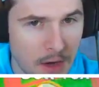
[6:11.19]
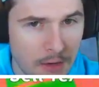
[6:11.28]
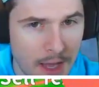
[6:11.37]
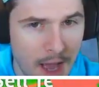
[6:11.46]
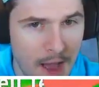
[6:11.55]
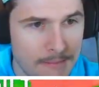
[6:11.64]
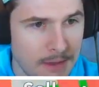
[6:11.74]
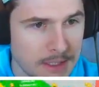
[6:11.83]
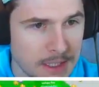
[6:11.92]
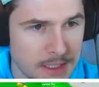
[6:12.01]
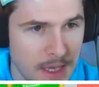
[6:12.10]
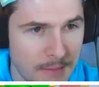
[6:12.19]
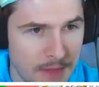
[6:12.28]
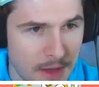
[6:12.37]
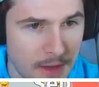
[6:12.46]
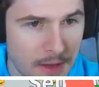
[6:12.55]
Okay, I'm missing
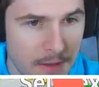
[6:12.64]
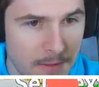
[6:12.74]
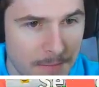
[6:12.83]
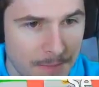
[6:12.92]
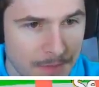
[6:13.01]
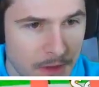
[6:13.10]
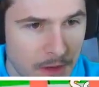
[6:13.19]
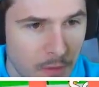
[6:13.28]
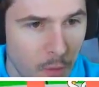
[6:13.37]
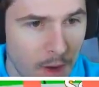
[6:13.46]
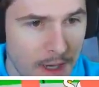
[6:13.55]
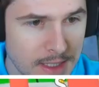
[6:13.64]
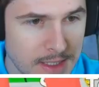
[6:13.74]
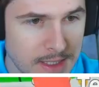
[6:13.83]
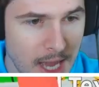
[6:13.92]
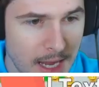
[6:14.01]
something. Wait a
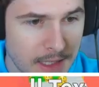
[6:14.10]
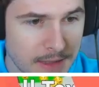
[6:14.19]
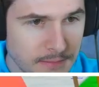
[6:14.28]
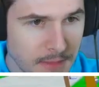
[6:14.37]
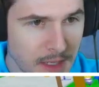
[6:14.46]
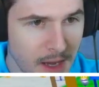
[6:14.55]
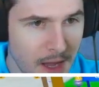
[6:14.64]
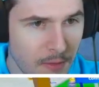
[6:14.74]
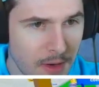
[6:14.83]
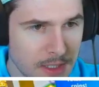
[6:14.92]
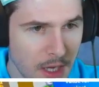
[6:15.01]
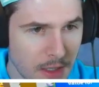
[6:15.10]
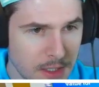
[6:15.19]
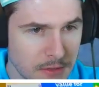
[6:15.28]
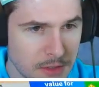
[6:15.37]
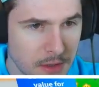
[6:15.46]
sec. I don't want to talk
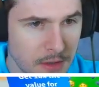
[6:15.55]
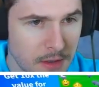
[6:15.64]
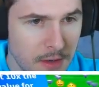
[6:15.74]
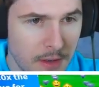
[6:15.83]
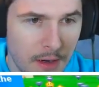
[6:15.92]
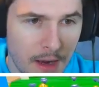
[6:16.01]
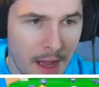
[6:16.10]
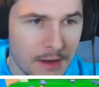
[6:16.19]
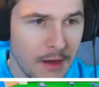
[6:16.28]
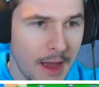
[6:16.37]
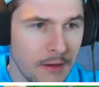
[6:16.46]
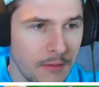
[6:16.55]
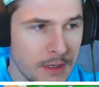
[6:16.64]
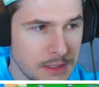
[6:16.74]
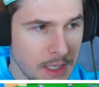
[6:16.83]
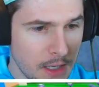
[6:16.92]
to you, sir. I don't I don't
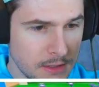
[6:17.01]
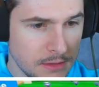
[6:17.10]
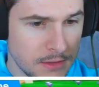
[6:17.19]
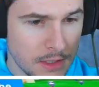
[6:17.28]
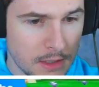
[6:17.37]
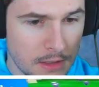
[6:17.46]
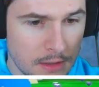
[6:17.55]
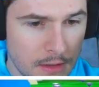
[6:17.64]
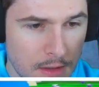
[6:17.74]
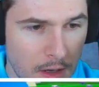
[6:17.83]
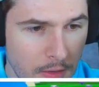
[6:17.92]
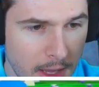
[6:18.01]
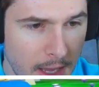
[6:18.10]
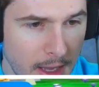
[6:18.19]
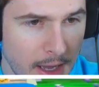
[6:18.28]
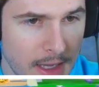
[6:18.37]
want to talk to you, sir.
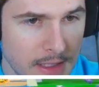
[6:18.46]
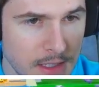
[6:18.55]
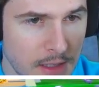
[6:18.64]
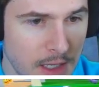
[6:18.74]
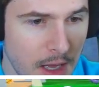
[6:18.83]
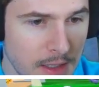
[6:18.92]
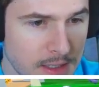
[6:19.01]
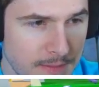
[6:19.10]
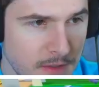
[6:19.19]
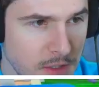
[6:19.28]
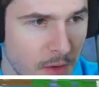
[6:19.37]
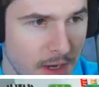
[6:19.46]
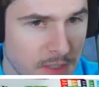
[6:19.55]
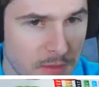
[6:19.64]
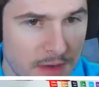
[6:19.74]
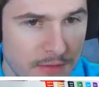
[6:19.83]
Okay, I guess I'll, I'll accept this
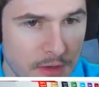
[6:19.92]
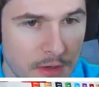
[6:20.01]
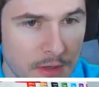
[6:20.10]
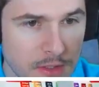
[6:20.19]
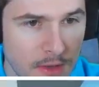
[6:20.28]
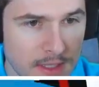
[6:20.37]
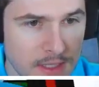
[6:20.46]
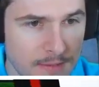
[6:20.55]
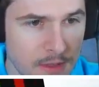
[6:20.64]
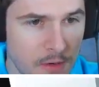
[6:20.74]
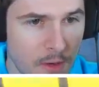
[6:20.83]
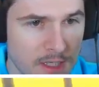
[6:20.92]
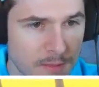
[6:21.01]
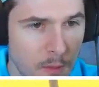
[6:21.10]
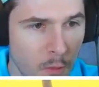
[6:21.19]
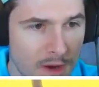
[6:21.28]
quest, whatever. So I accepted a quest,
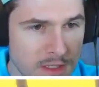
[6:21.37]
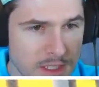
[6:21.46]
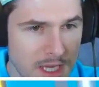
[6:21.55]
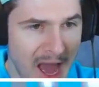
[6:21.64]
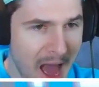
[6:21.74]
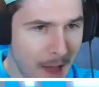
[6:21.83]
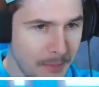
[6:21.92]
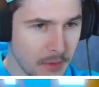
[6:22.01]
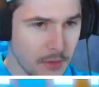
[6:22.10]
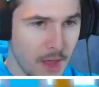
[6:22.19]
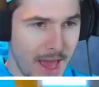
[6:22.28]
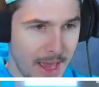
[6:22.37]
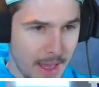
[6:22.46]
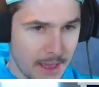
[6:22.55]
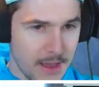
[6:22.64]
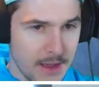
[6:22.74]
but where's the apple egg?